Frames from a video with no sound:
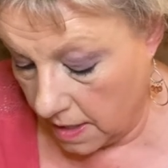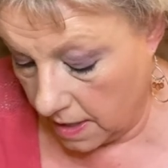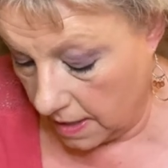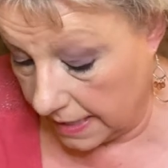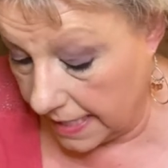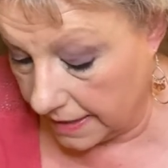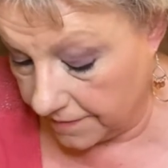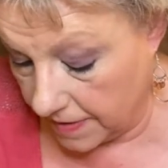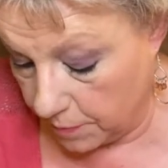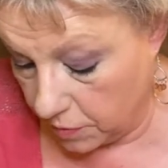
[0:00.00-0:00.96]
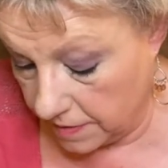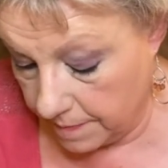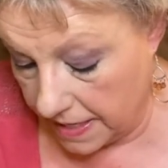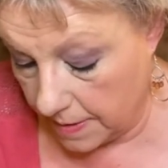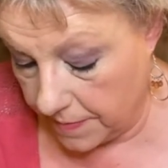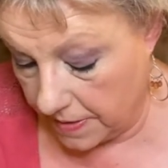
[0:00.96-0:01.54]
again, if I put
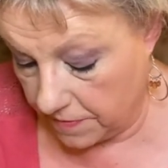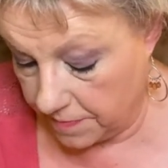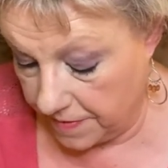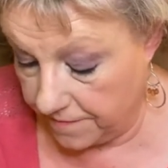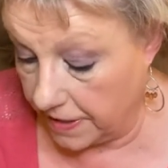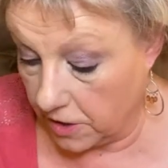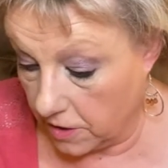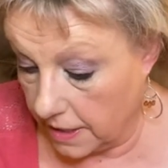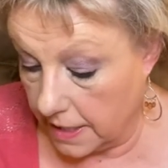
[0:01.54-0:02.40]
makeup on with my finger,